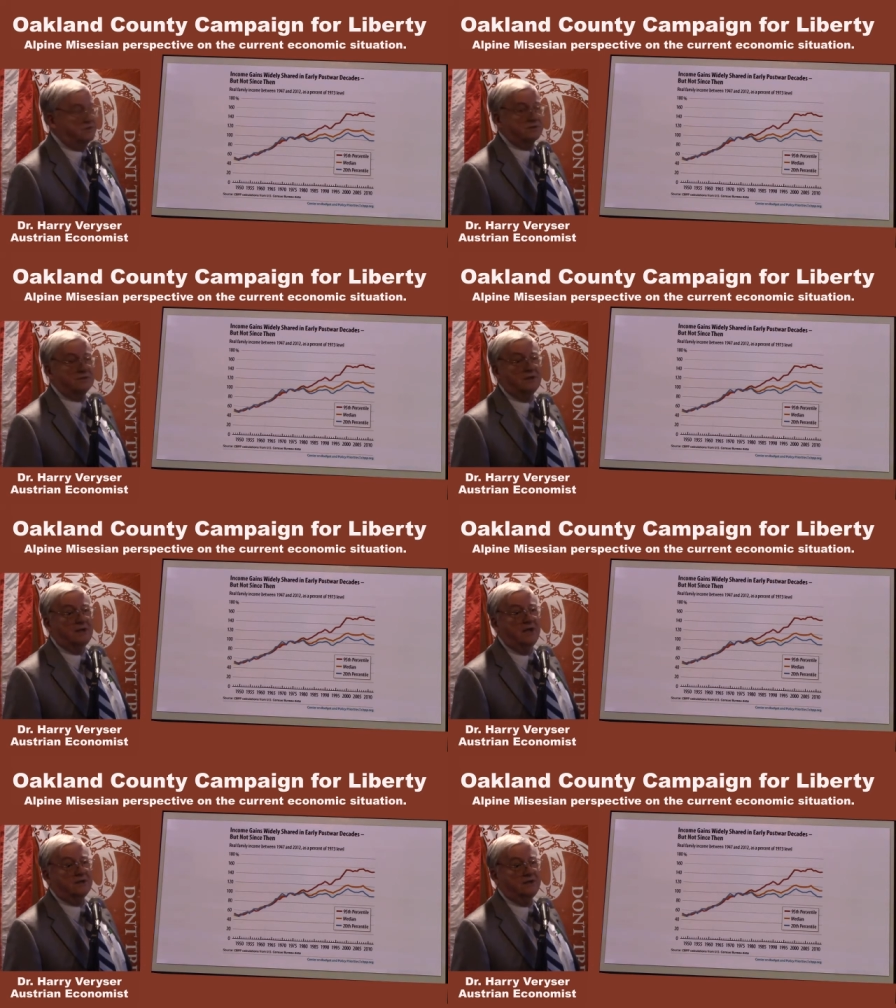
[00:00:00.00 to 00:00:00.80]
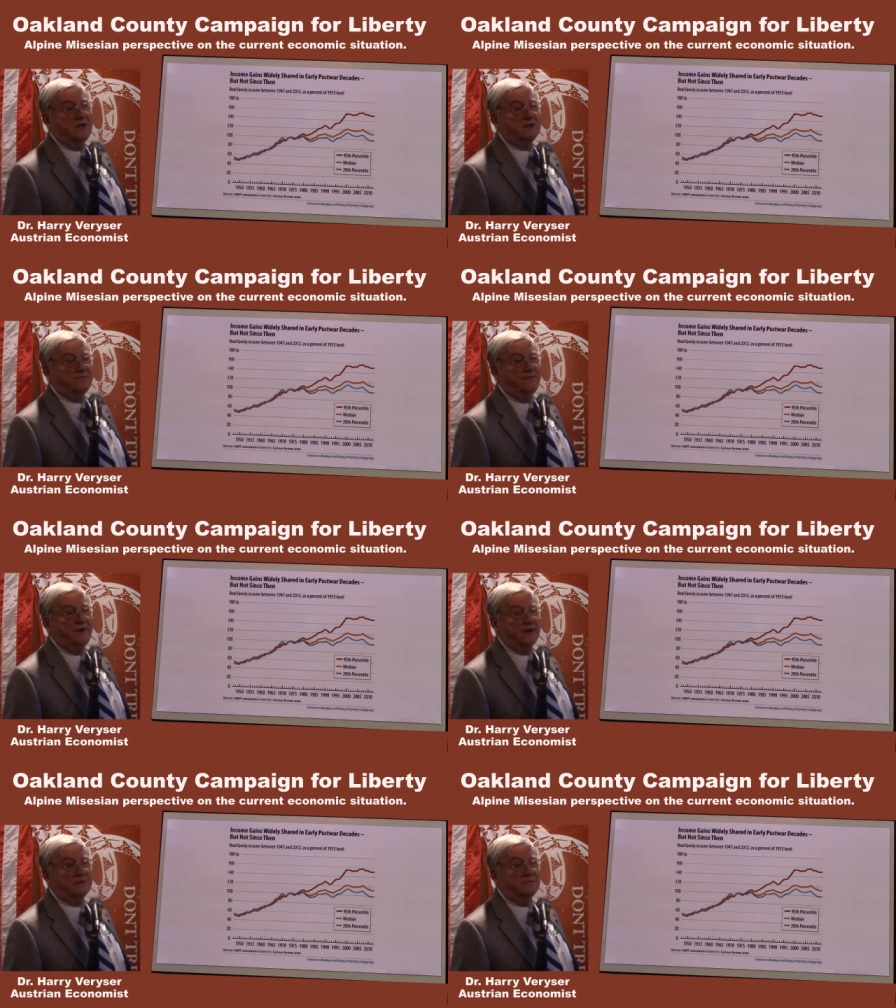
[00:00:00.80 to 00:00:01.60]
is the Cantillon
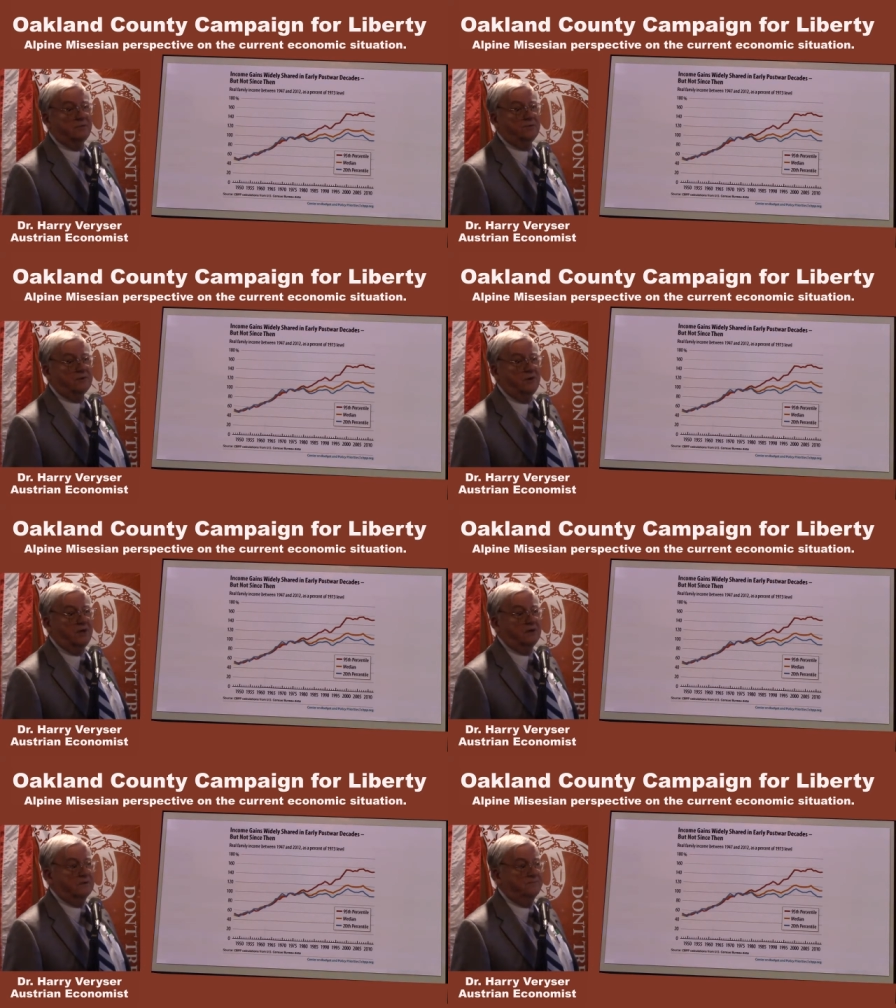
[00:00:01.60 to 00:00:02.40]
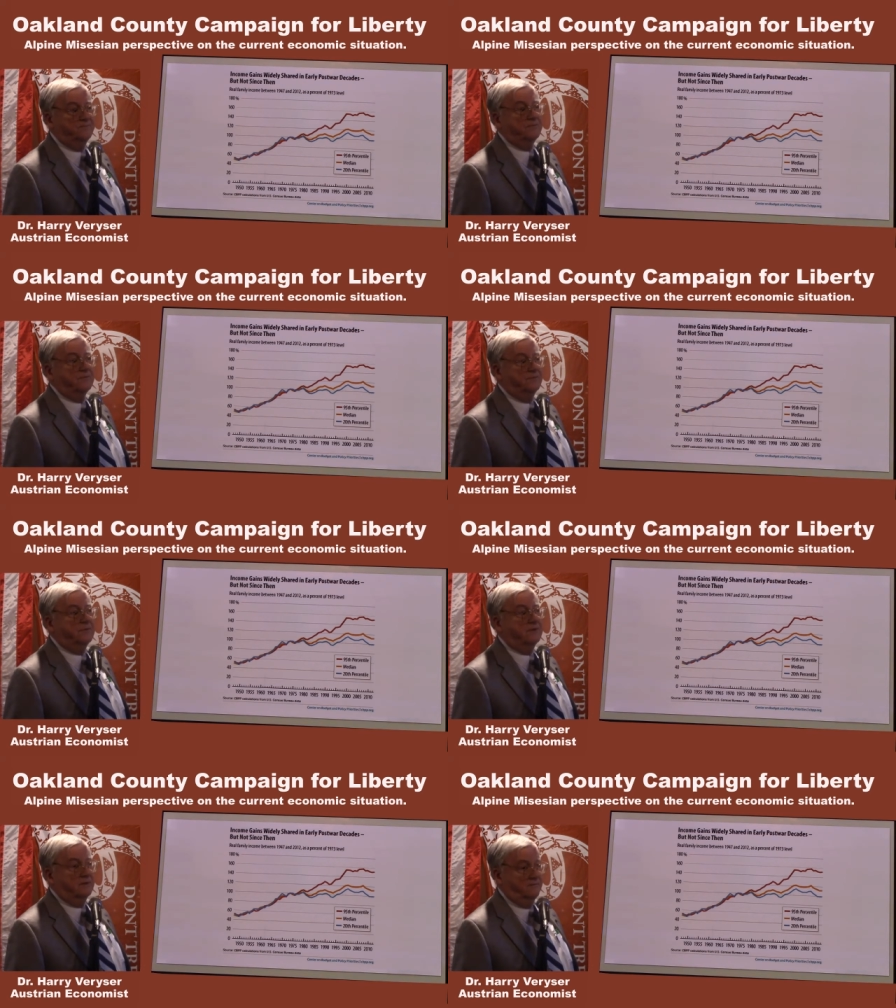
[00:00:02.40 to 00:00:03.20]
effect, what we call
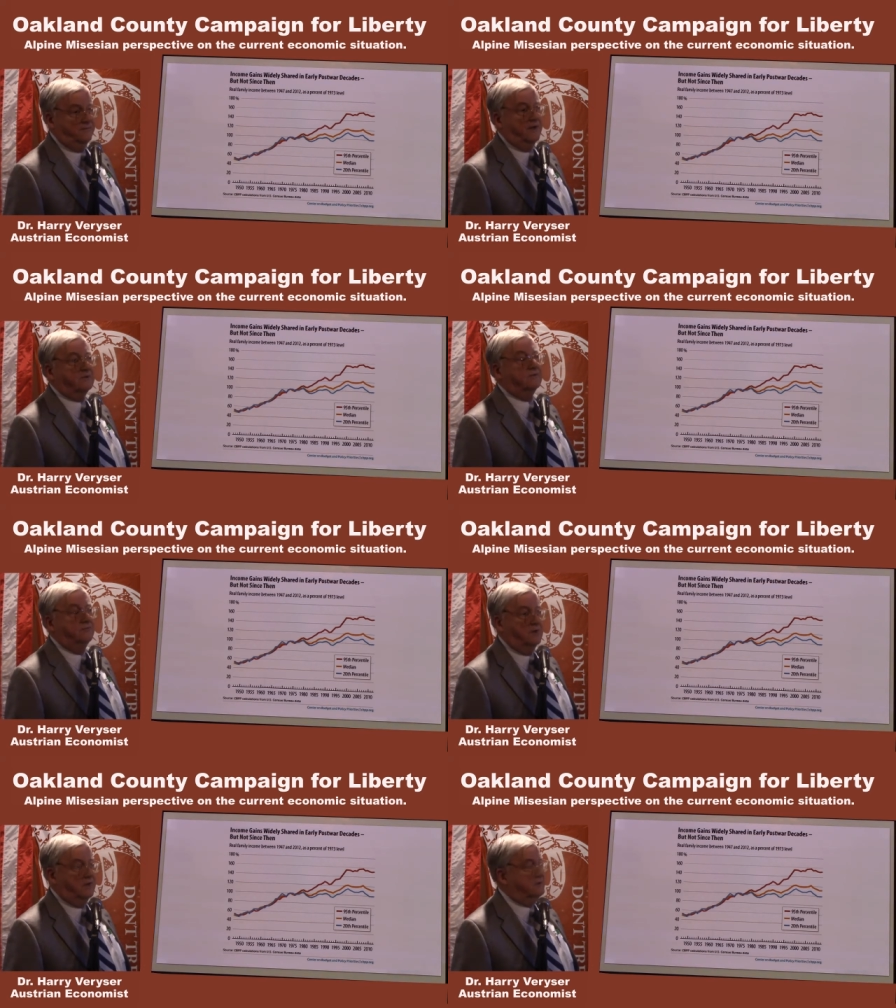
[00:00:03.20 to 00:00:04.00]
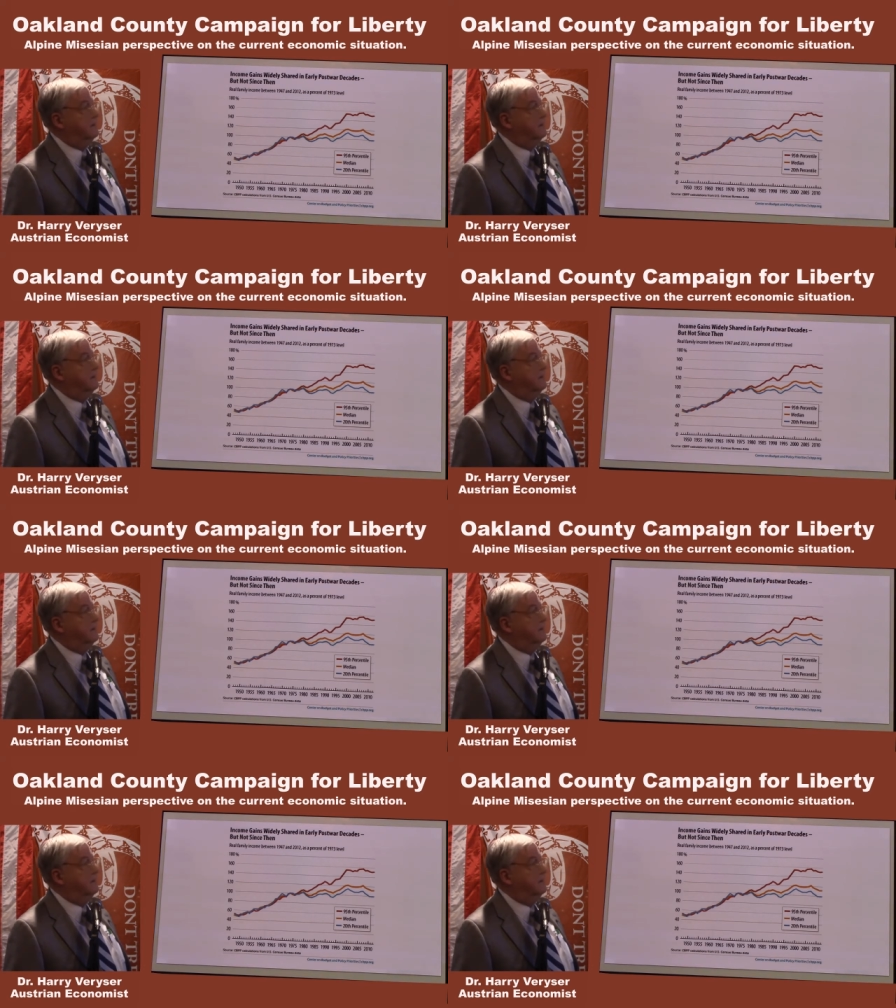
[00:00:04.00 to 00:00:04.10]
the effect of what?